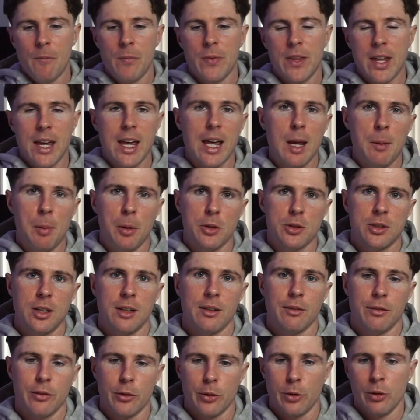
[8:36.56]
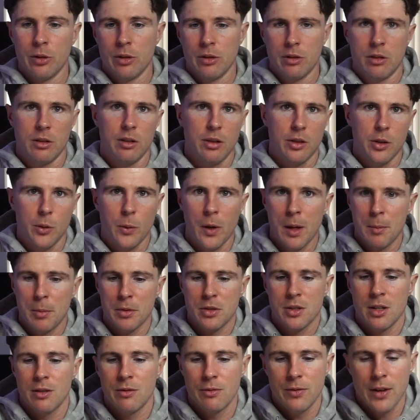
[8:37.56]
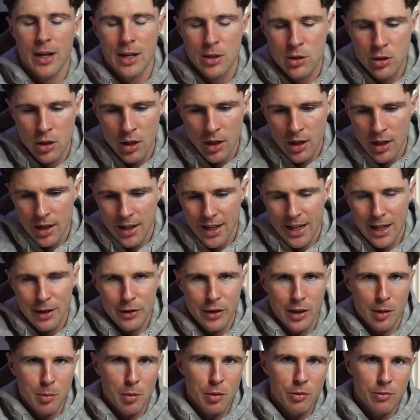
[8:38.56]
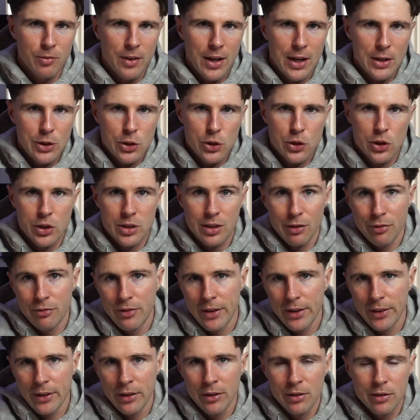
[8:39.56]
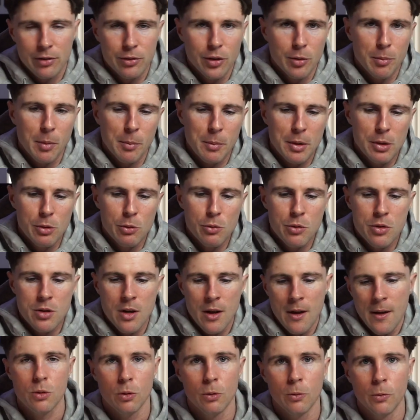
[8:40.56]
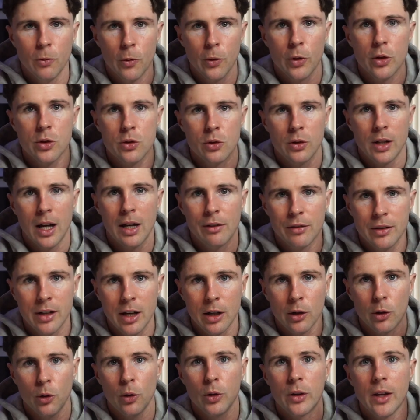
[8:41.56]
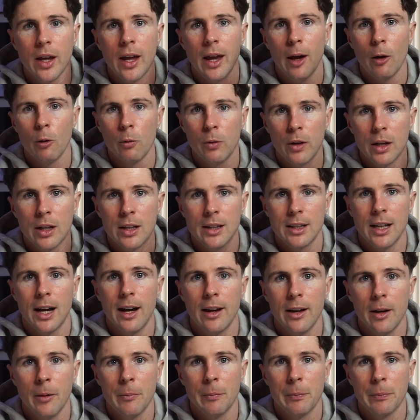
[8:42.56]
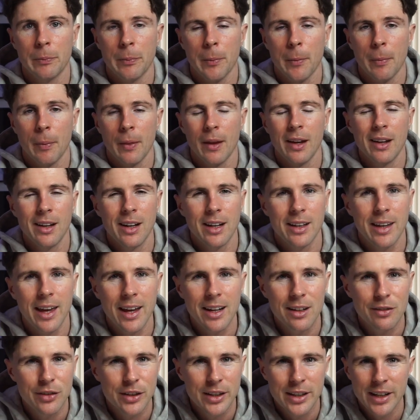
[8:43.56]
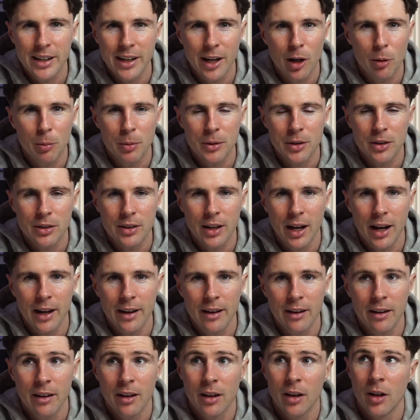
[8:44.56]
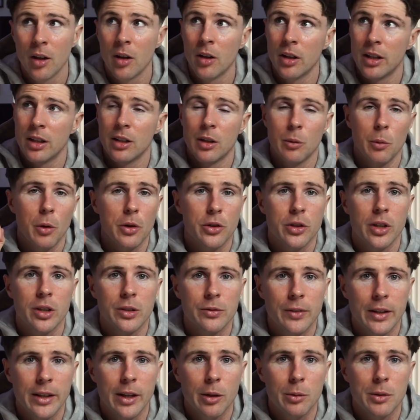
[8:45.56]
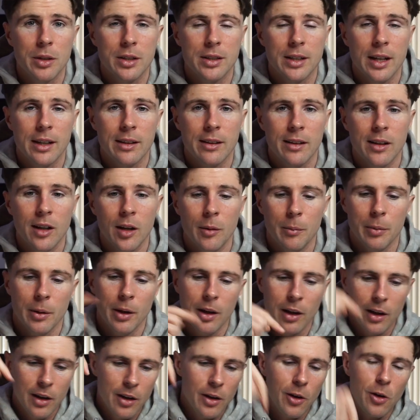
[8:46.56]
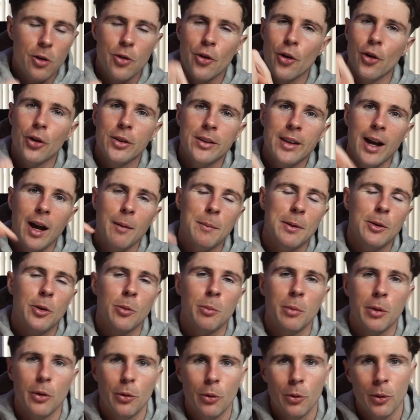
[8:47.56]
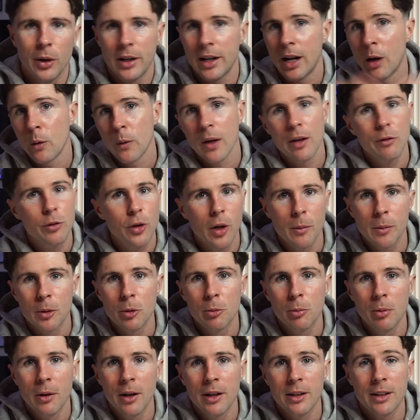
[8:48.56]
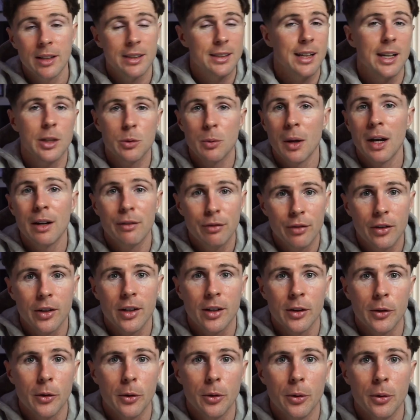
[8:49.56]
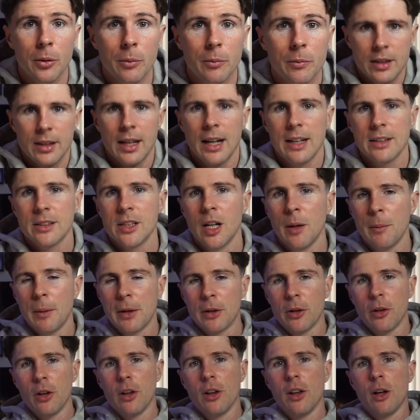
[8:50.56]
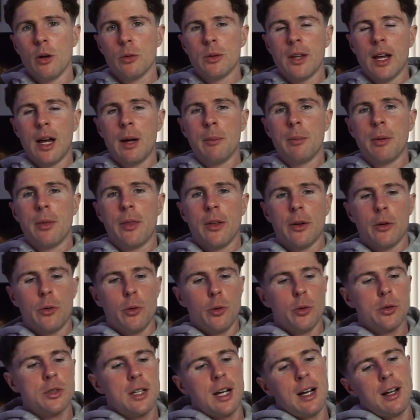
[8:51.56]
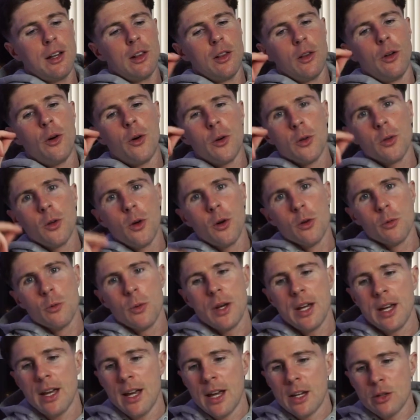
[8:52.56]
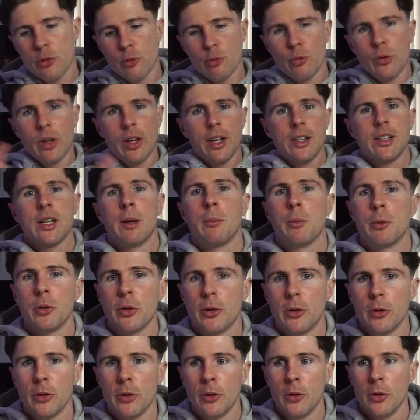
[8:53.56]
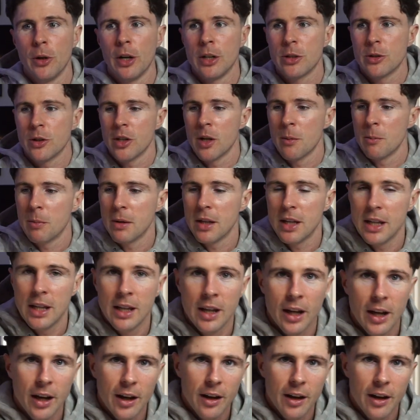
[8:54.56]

80% fruit or 20% veg. I think about veg as just a filler for my meals. So focus on having a good, healthy diet. Again, if you need any help in your diet, either watch this video to set it up or contact me down below and I'll give you a meal plan, because that's what I fucking do. Next up, another little tip that goes a long way, it's really simple to do, is going to be